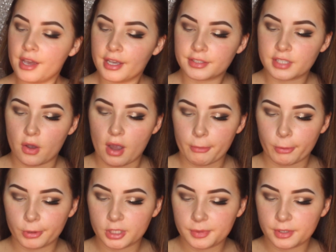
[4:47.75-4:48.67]
So I'm
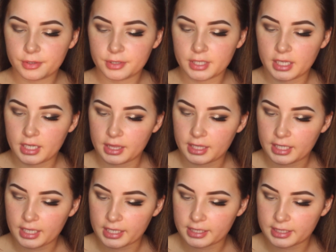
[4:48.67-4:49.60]
going to be using
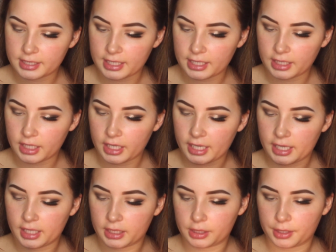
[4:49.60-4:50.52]
the
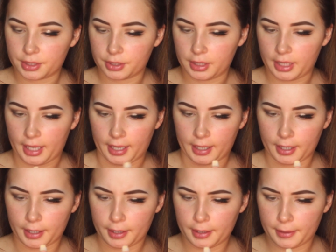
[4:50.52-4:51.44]
Stila little, like,
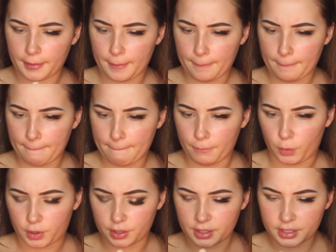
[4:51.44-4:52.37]

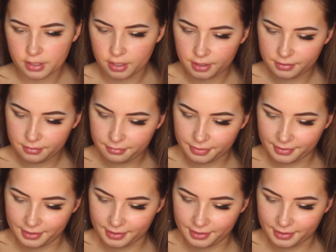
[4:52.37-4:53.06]
what are these called?